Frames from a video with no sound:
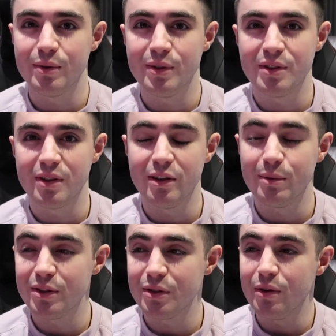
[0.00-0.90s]
which is going to
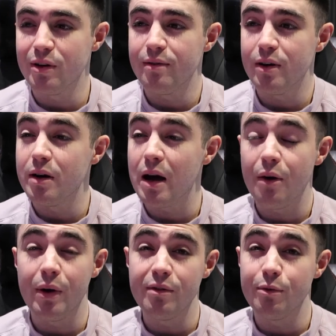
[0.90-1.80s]
be strung over
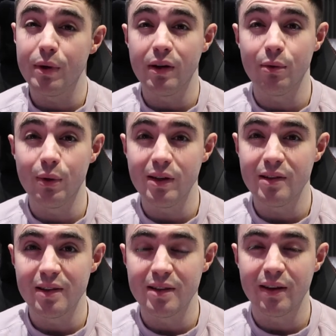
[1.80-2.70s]
however many
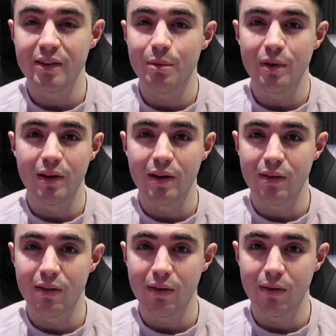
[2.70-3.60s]
weeks it takes me to get
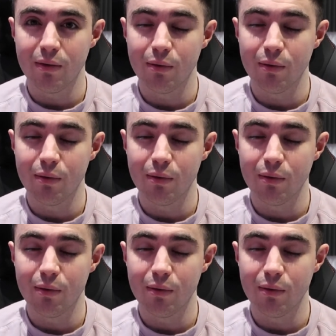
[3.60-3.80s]
to